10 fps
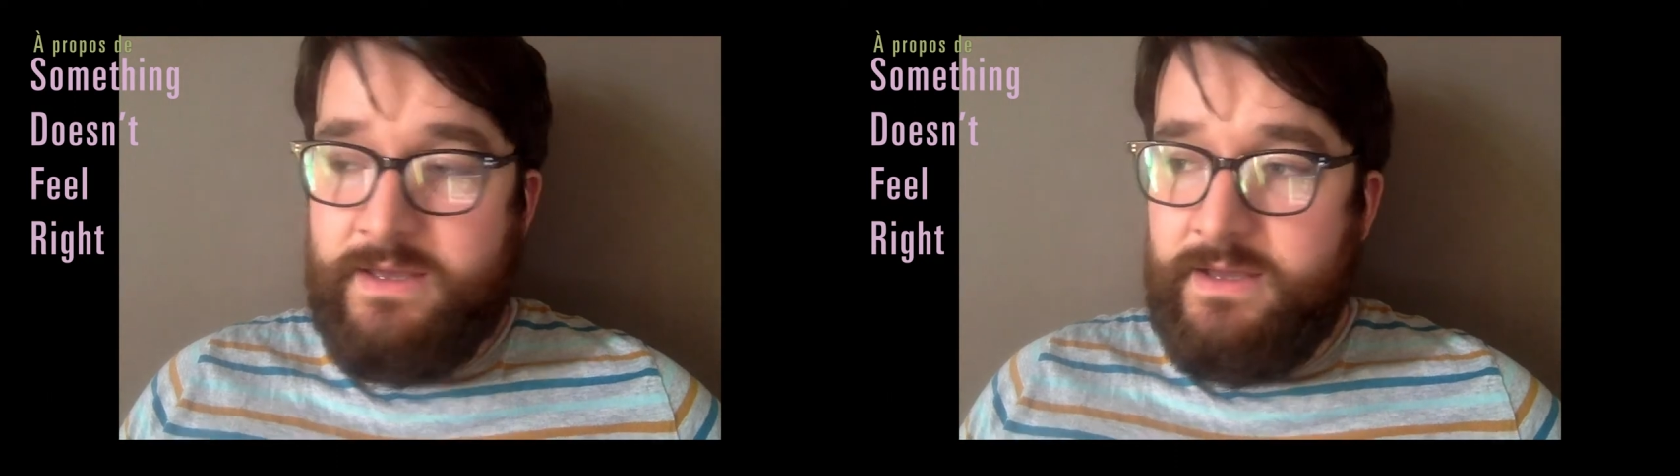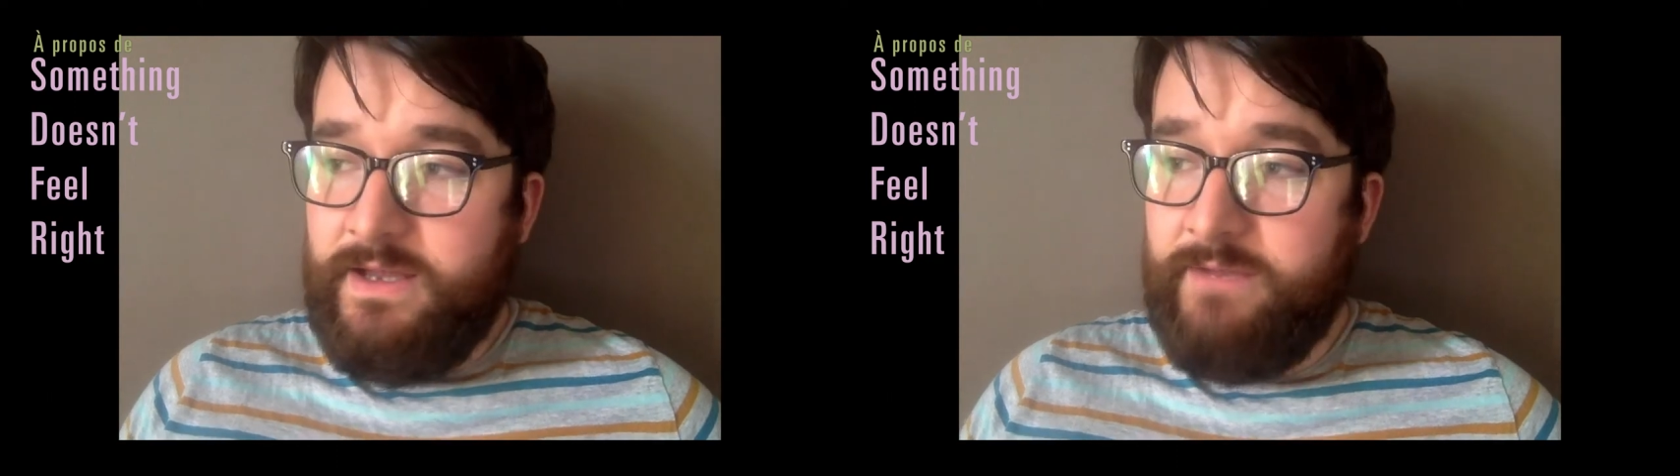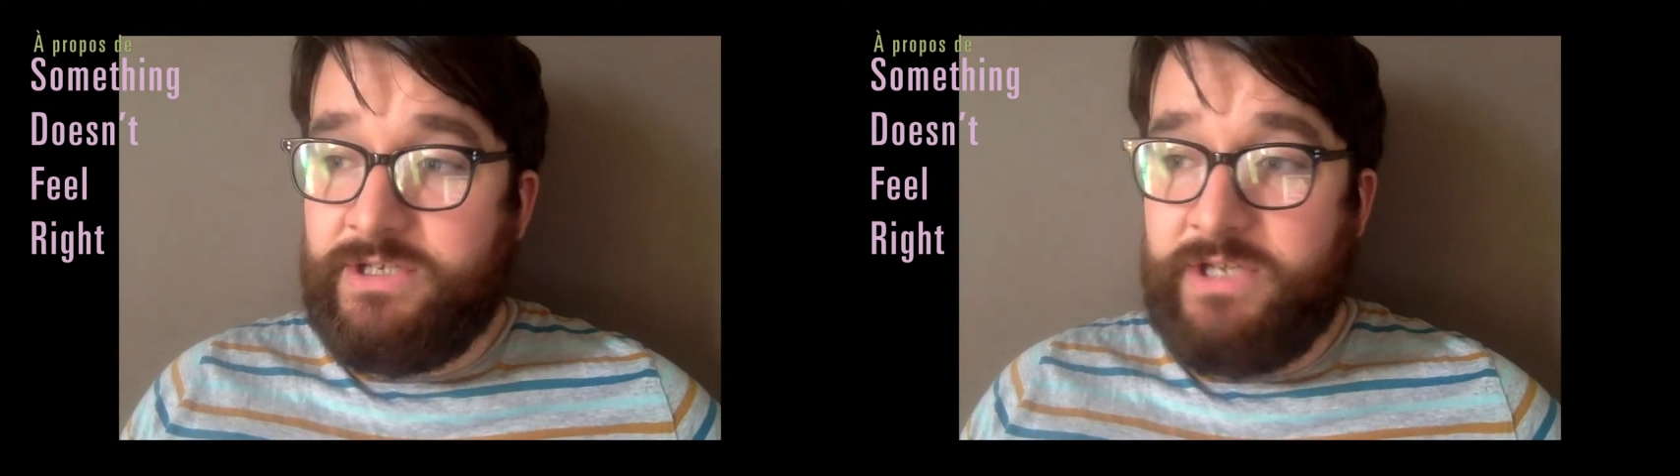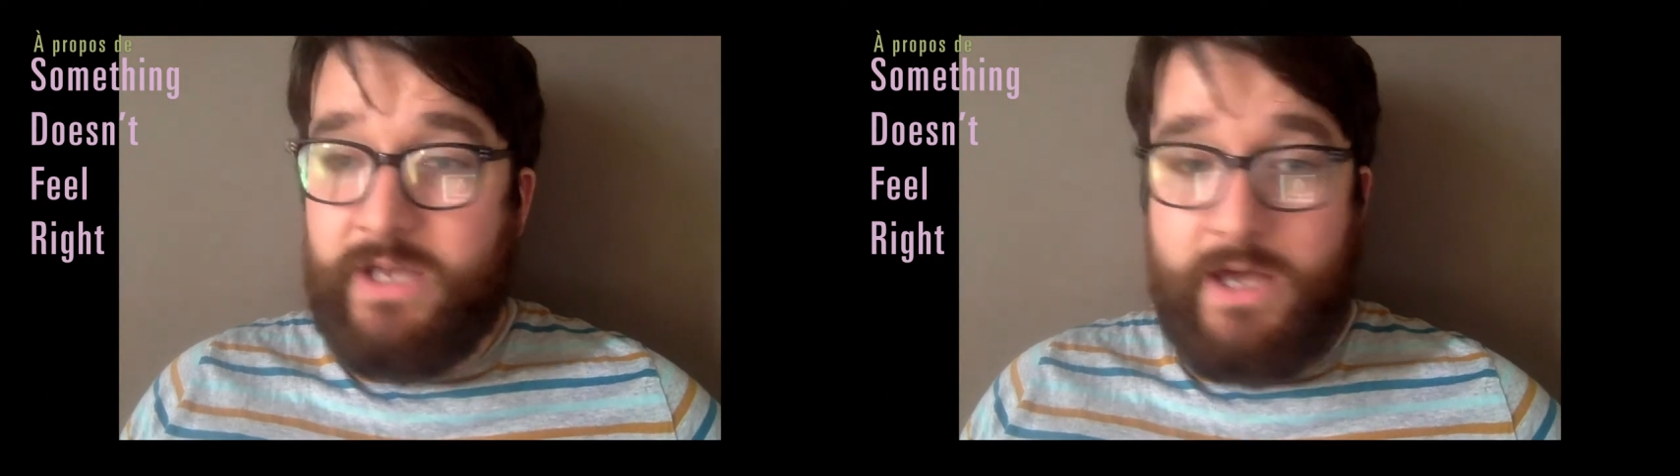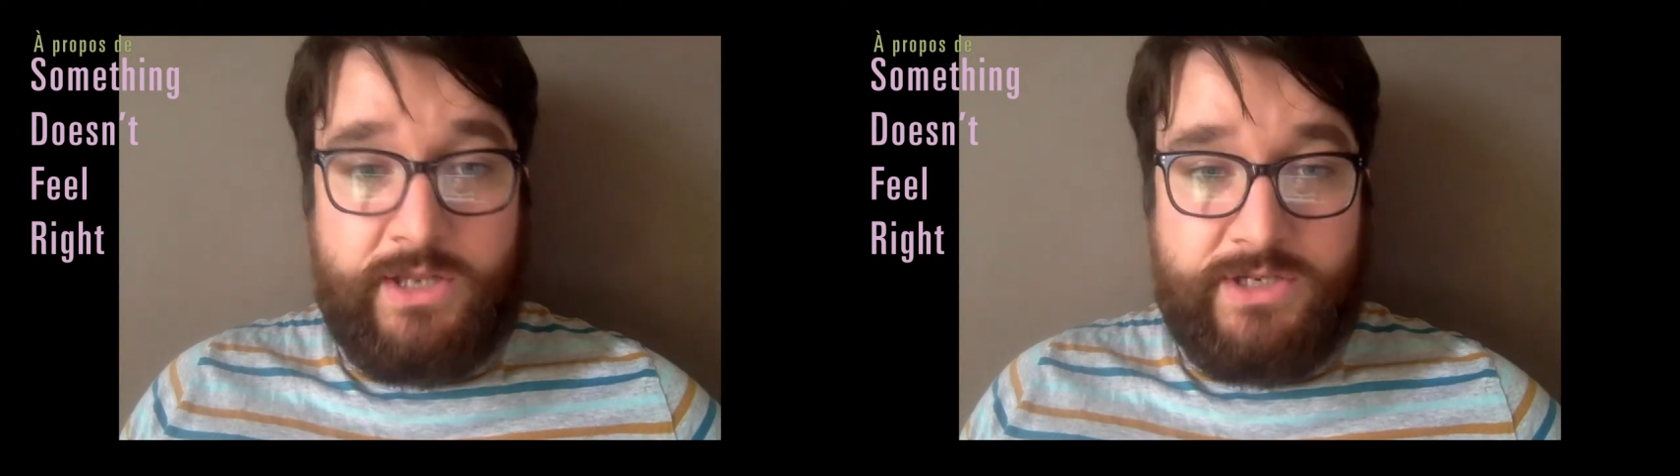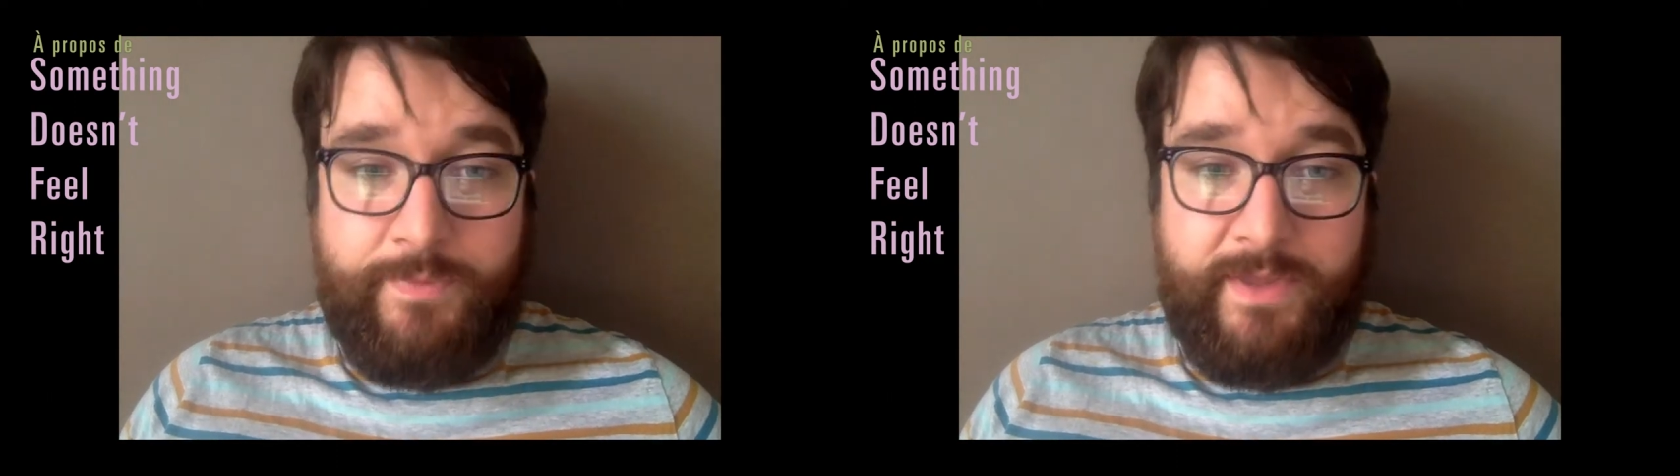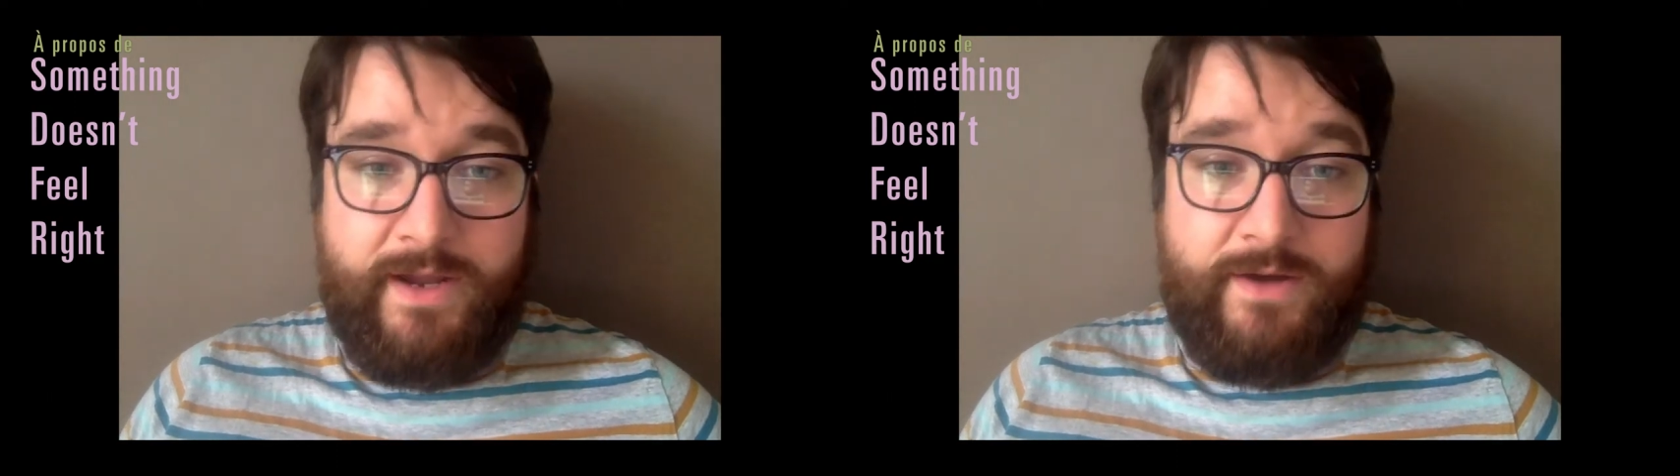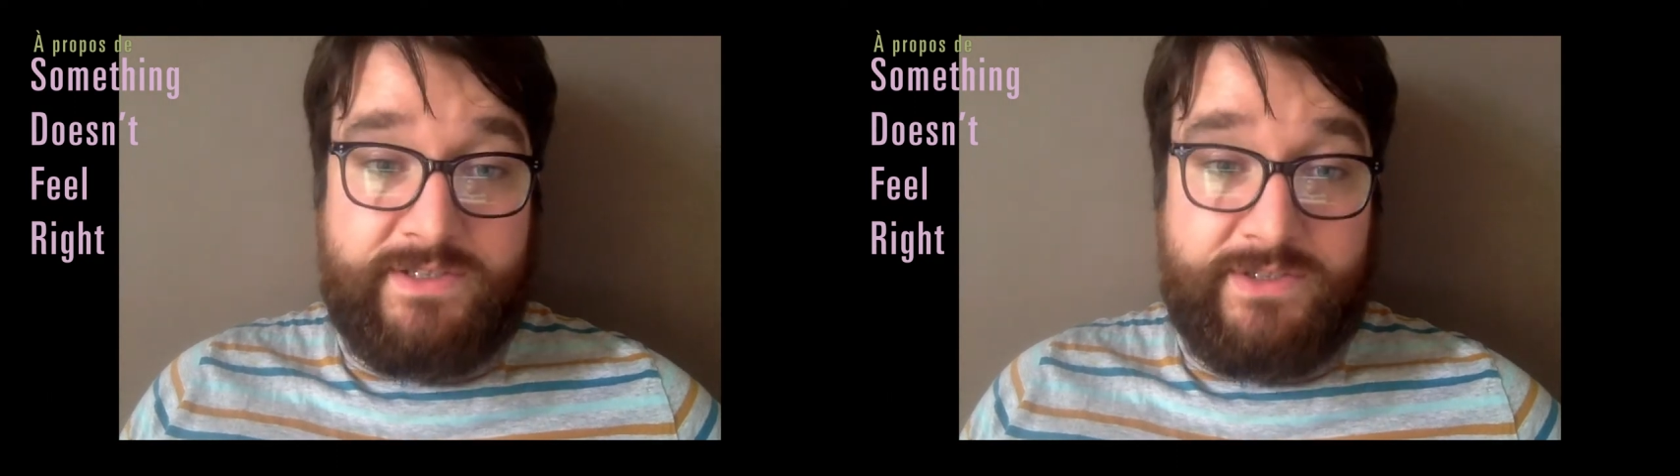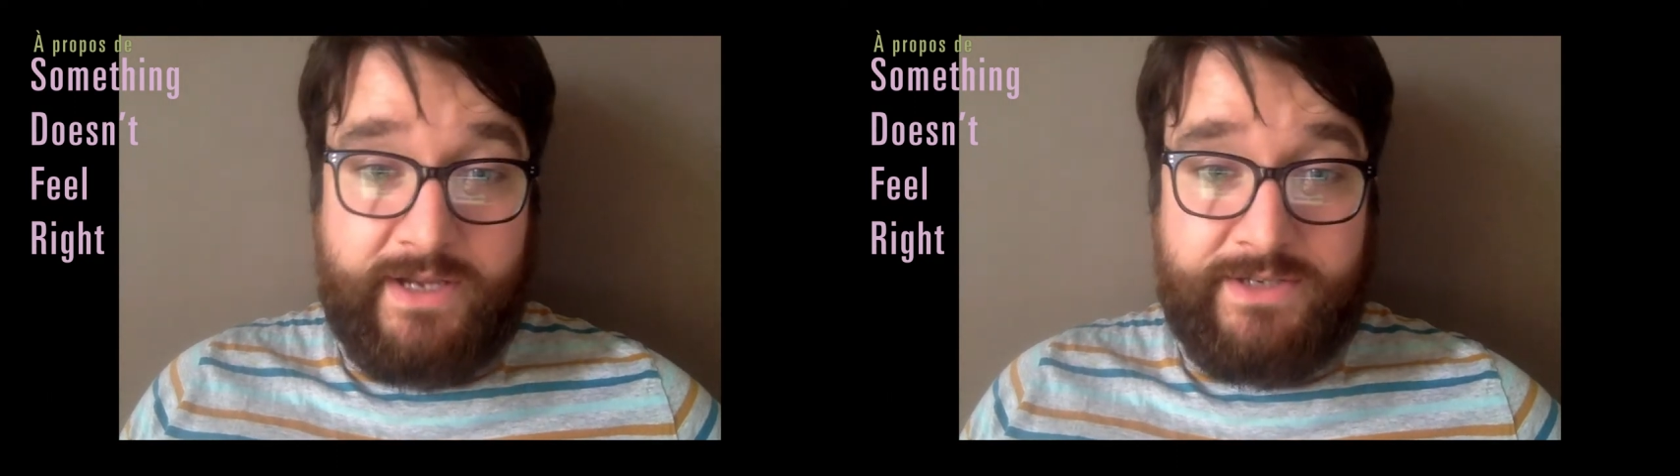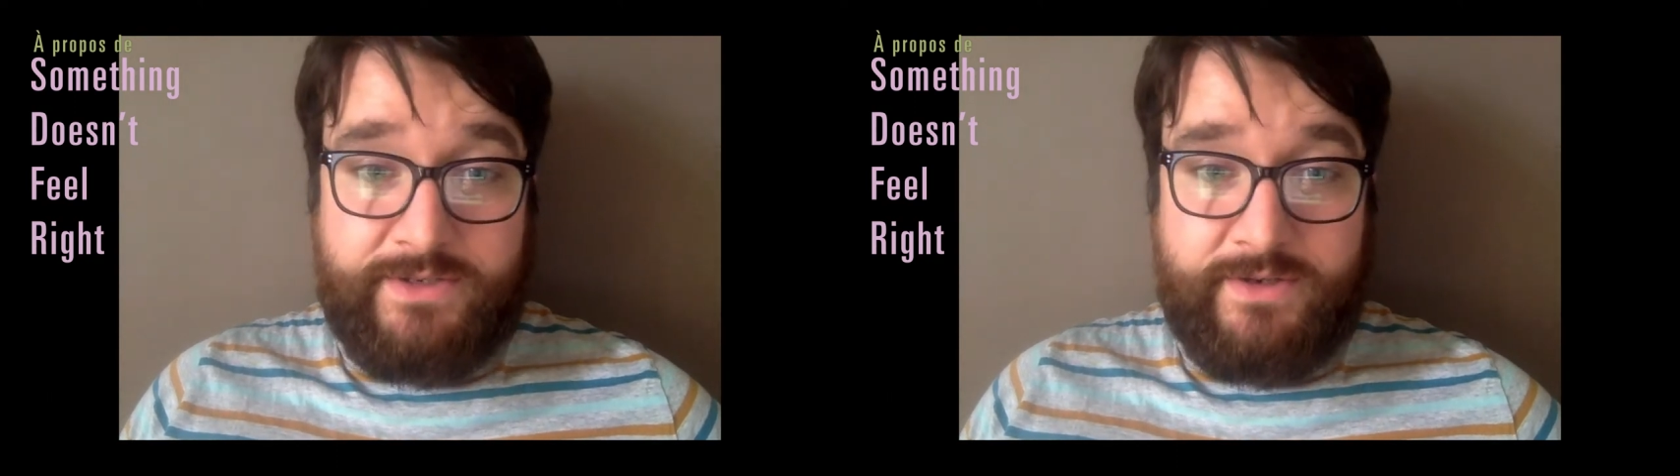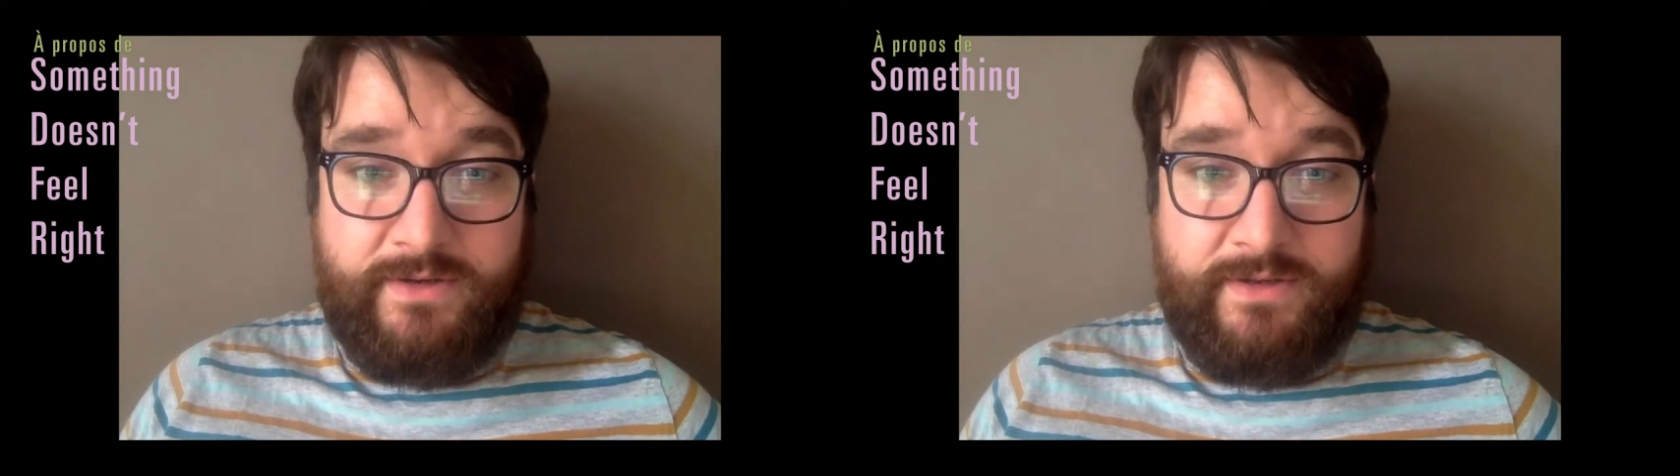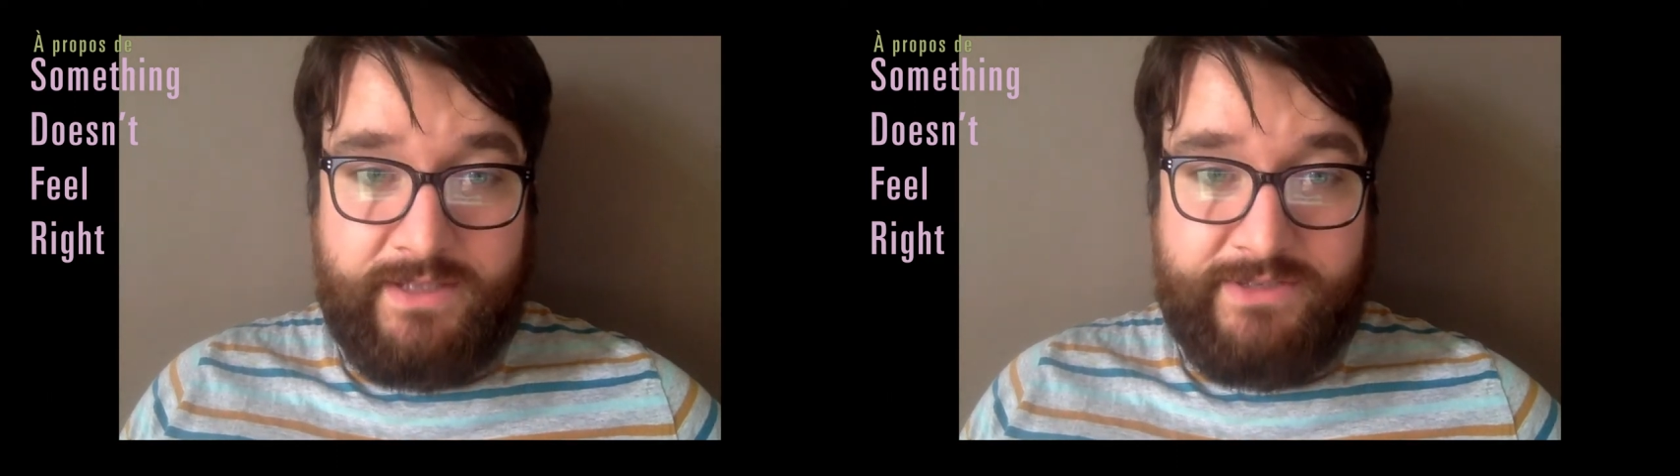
And eventually I got a job there as a director,